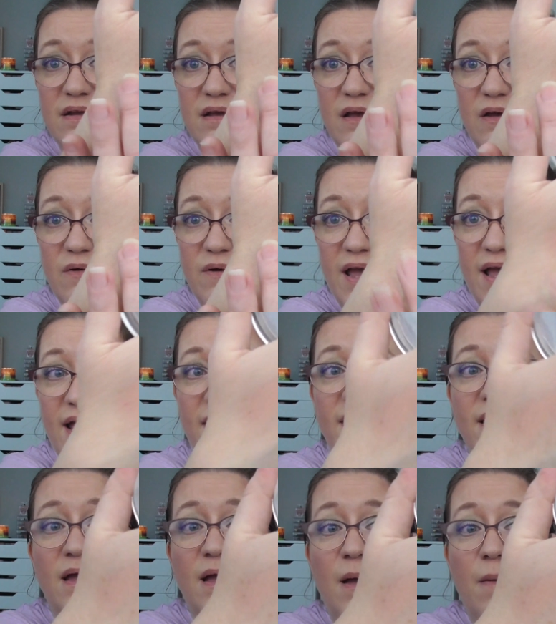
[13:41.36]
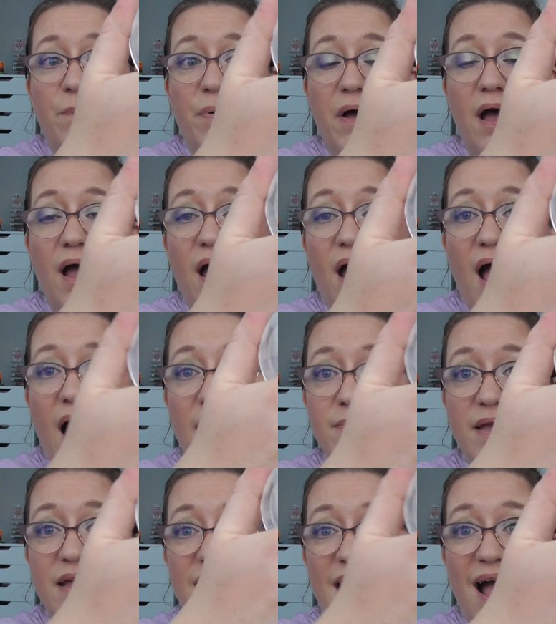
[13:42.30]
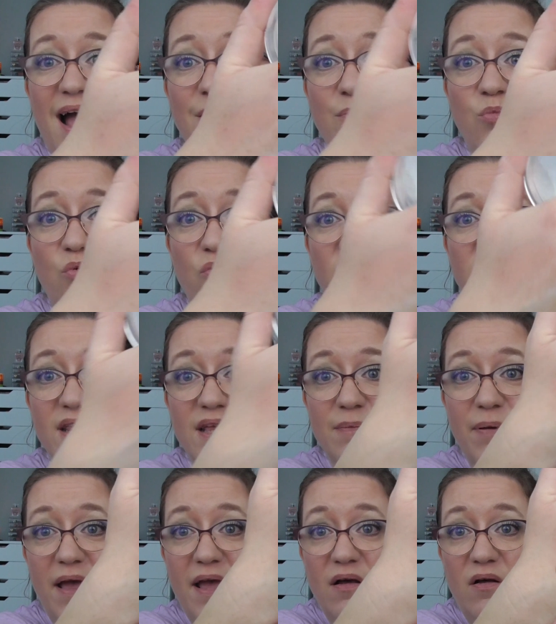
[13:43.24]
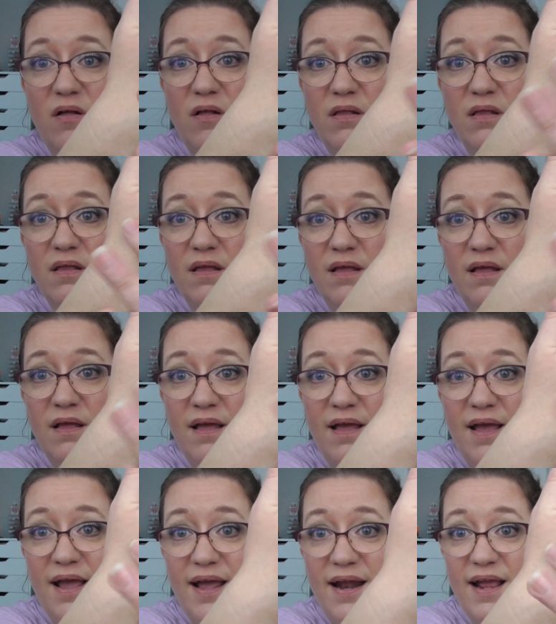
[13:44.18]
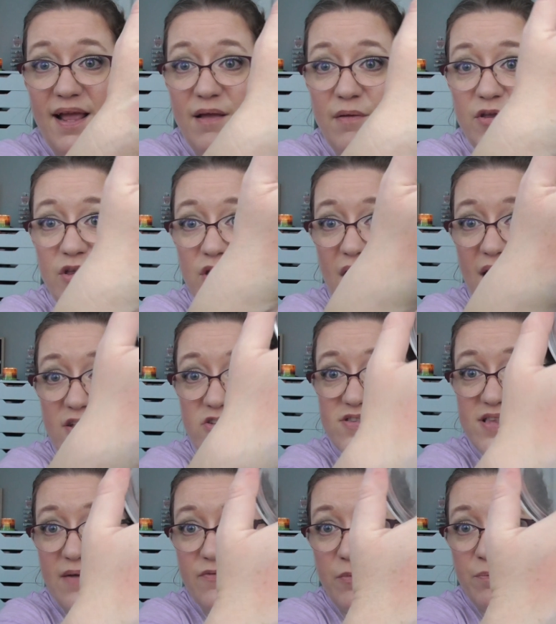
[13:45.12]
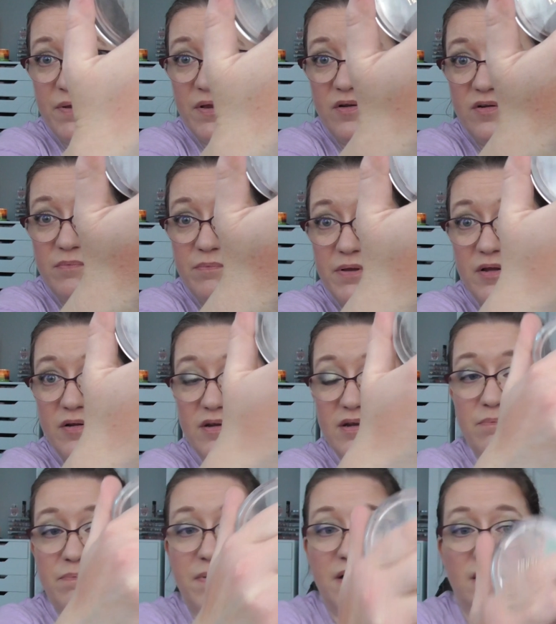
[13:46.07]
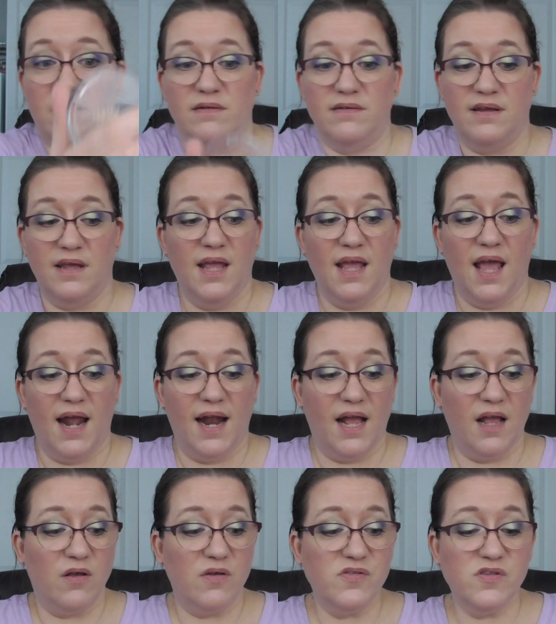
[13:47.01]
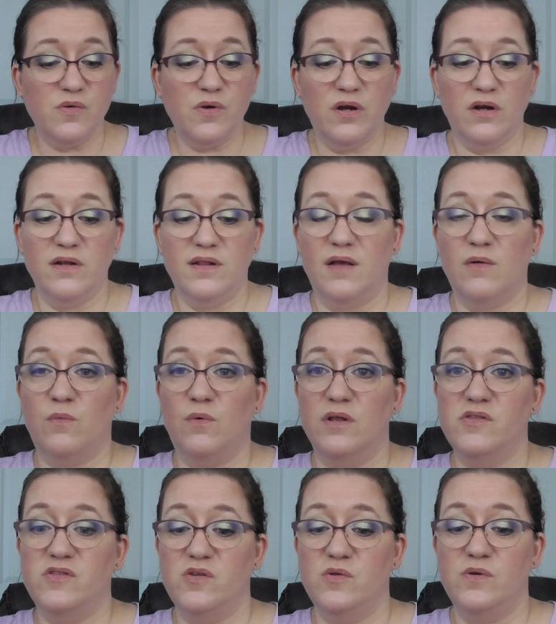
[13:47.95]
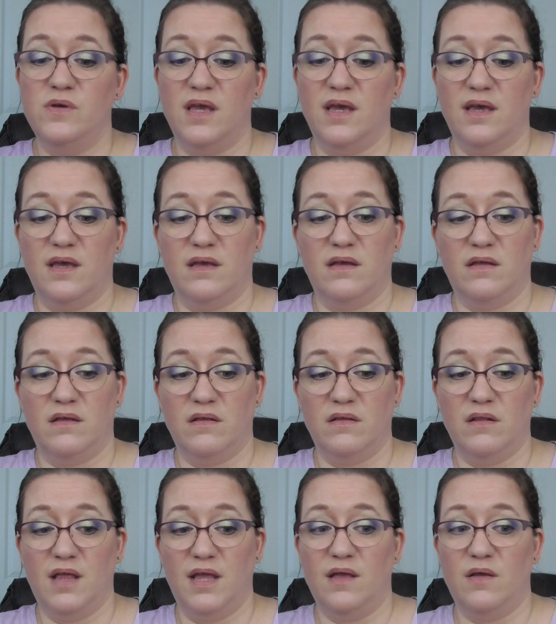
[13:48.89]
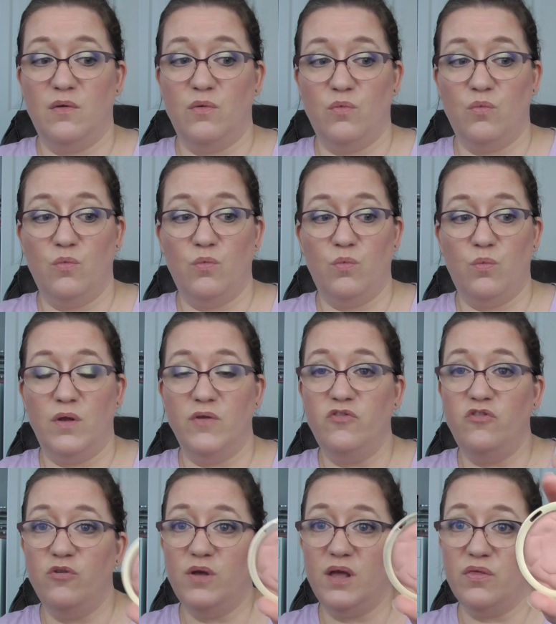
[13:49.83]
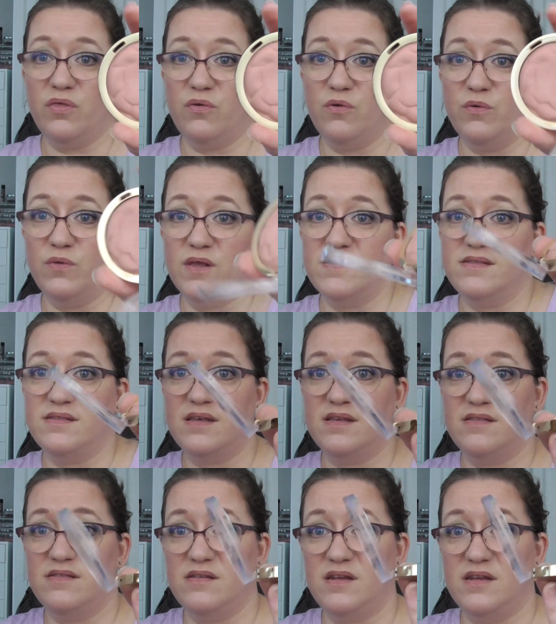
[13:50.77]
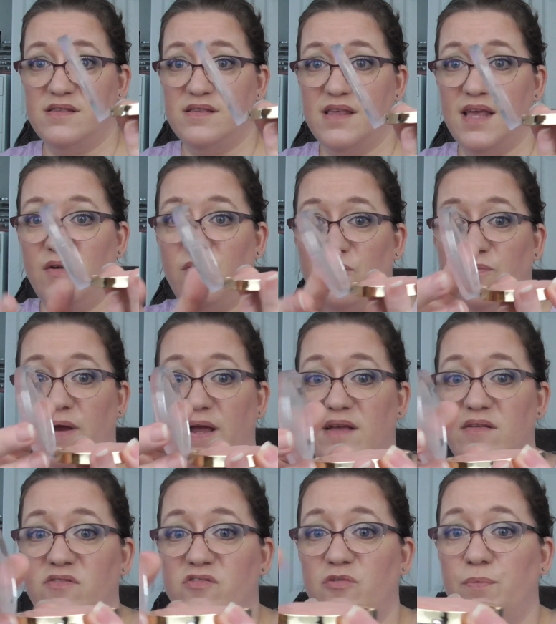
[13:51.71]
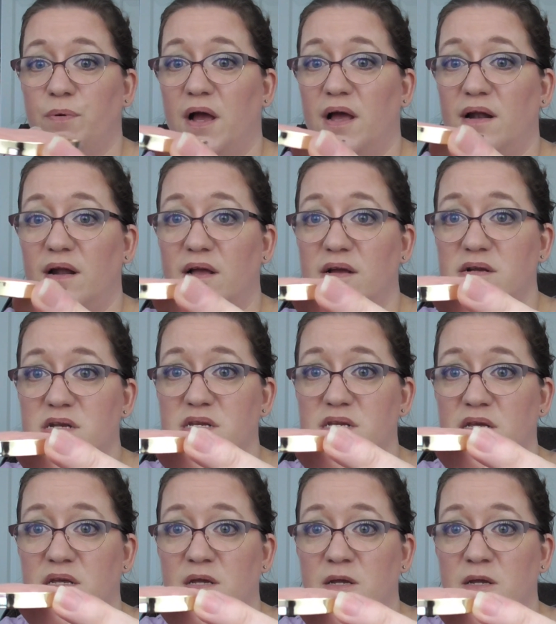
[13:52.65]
Okay. But I mean, I'm really pale, and I just have to build and build and build. And I also heard that once you get through this, because it's like a raised product,